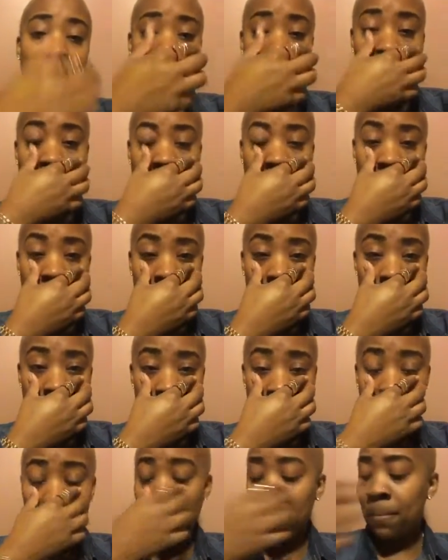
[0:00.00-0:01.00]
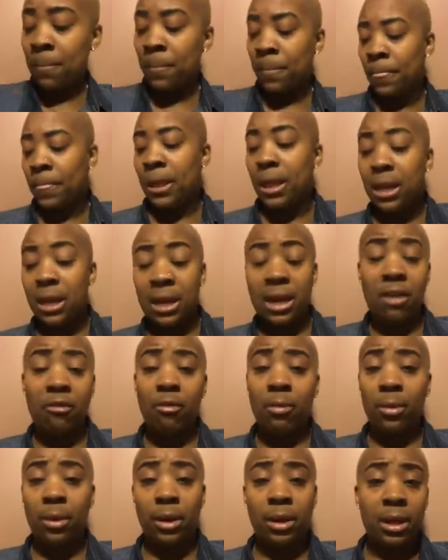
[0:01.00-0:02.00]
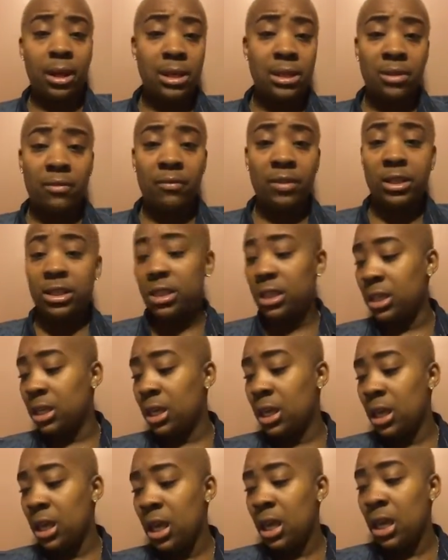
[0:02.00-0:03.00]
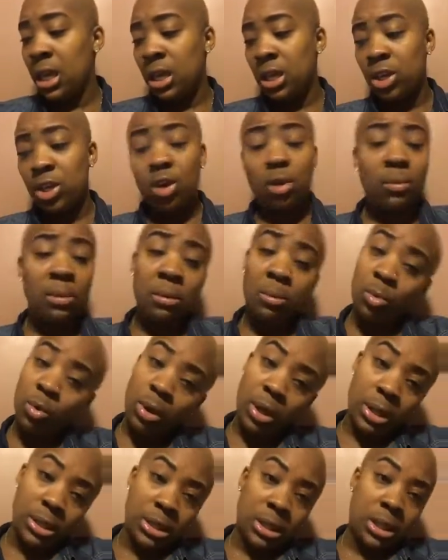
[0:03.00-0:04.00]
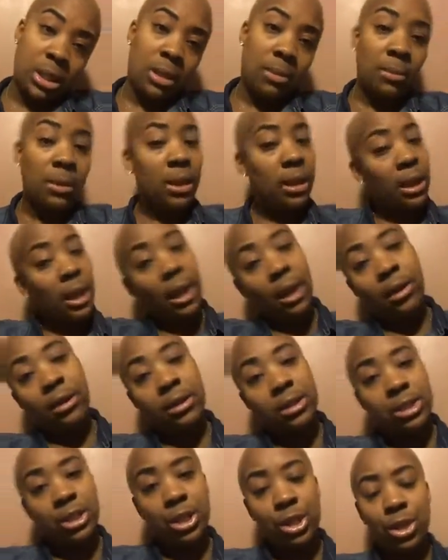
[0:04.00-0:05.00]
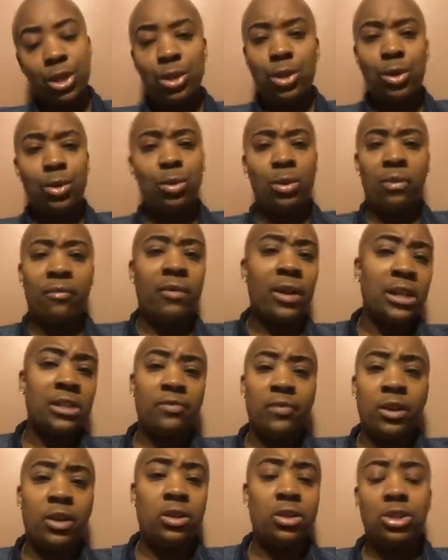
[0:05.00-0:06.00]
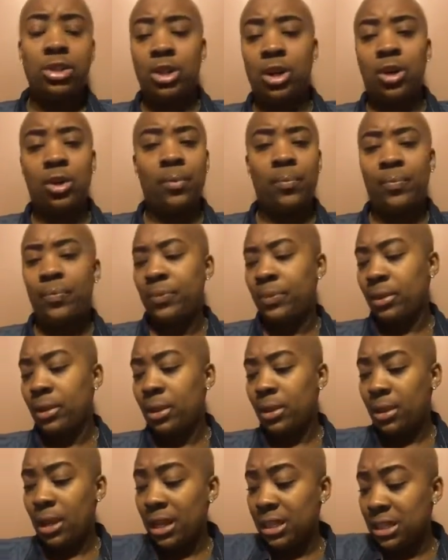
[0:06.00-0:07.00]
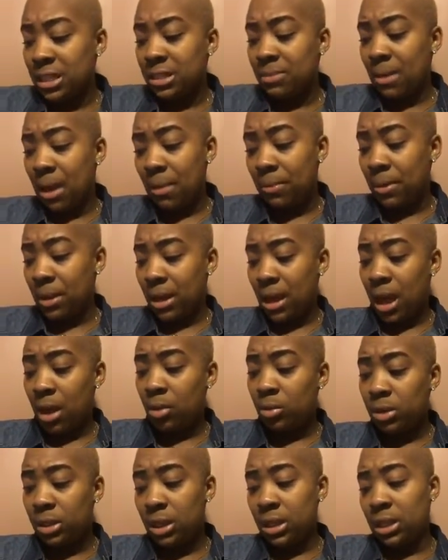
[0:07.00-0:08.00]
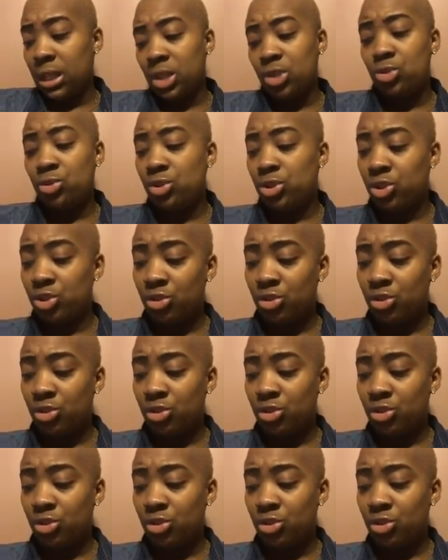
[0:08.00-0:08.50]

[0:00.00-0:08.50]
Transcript: under my eyes, guys. It'll never work because eventually you'll be more into them than they're into you, or vice versa. So that's just my opinion. I don't think that you should